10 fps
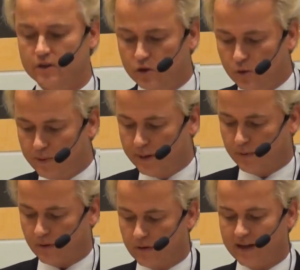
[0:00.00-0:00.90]
2
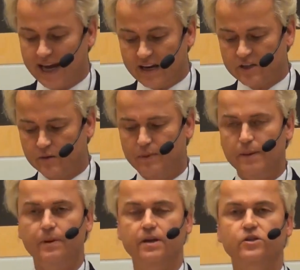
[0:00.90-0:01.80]
people, innocent
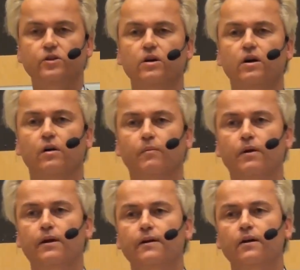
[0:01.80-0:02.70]
people in Stockholm
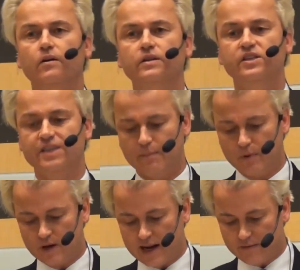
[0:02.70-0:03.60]
on
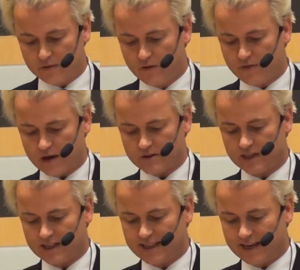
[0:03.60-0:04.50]
December 11,
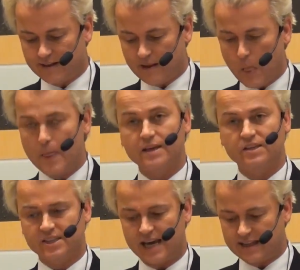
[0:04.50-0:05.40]
2010,
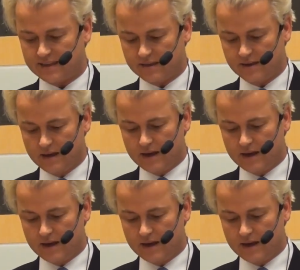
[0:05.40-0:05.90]
said